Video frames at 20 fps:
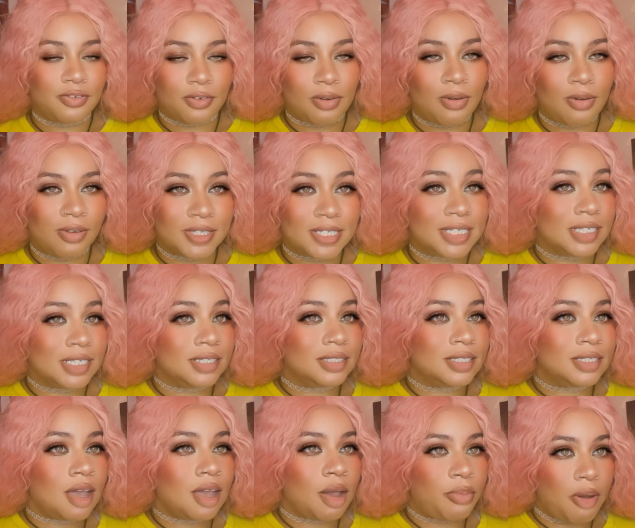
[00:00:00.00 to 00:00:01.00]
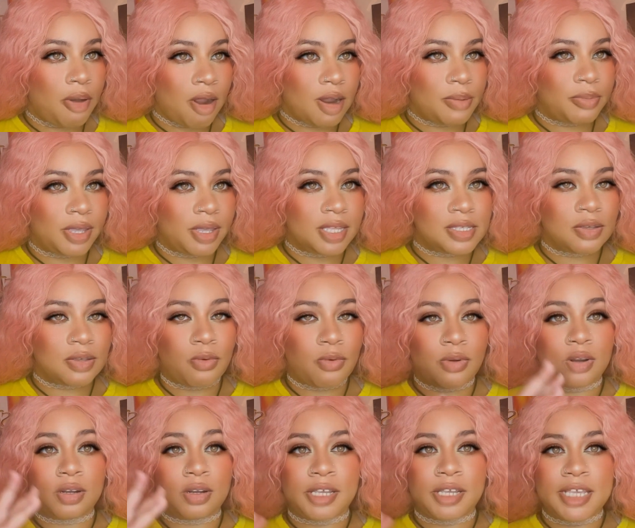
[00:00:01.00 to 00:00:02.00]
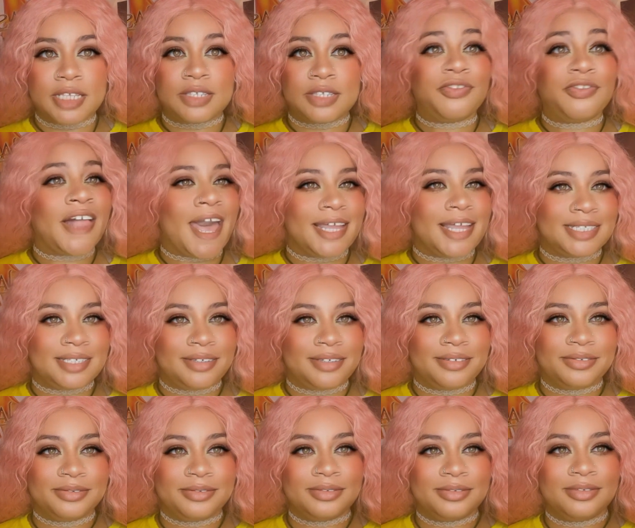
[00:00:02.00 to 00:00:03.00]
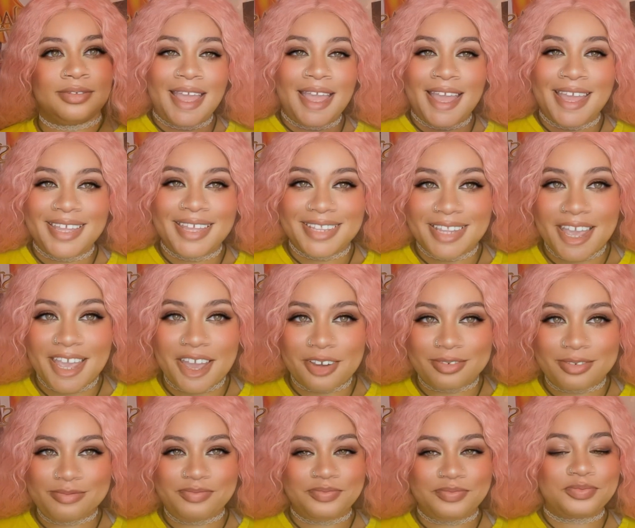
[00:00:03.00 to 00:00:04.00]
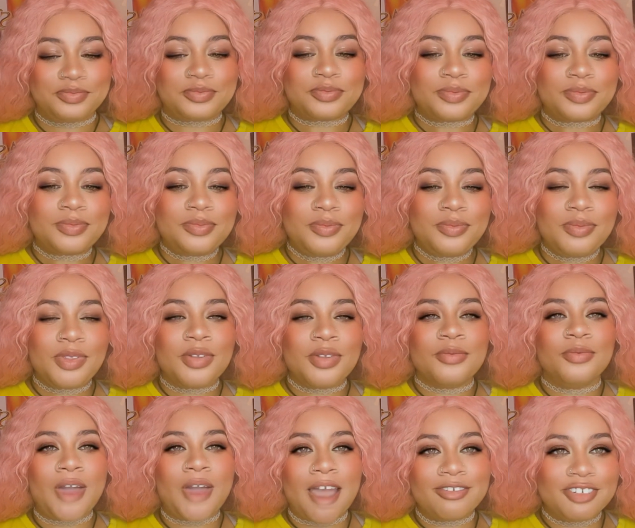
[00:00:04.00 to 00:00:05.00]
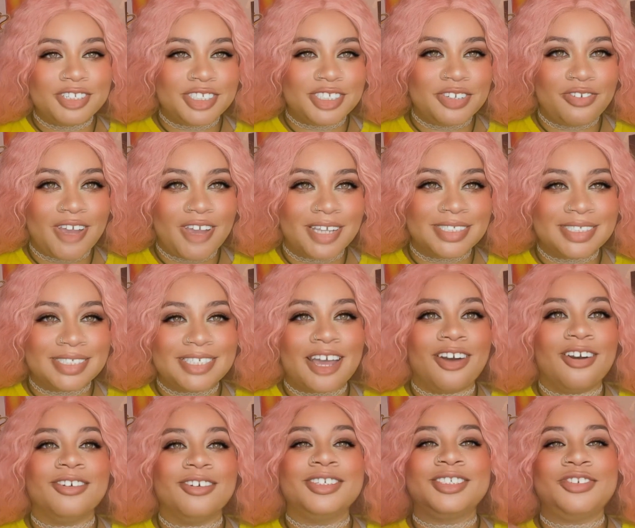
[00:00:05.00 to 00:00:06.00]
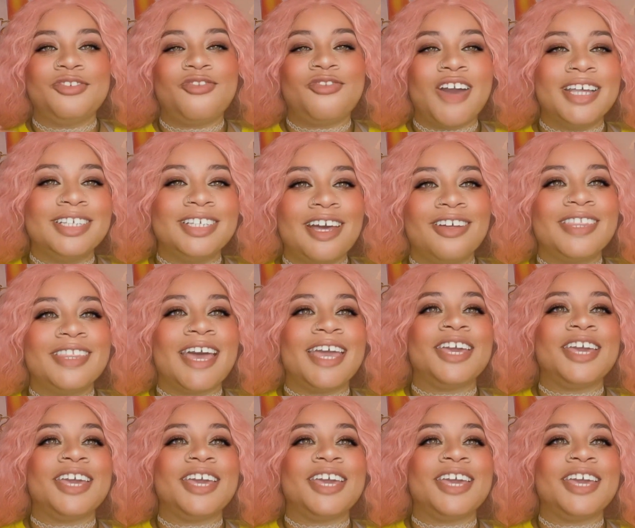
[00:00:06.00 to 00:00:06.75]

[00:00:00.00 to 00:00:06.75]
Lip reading: Olsen's apartment, or his flat. Now, after she finds out that it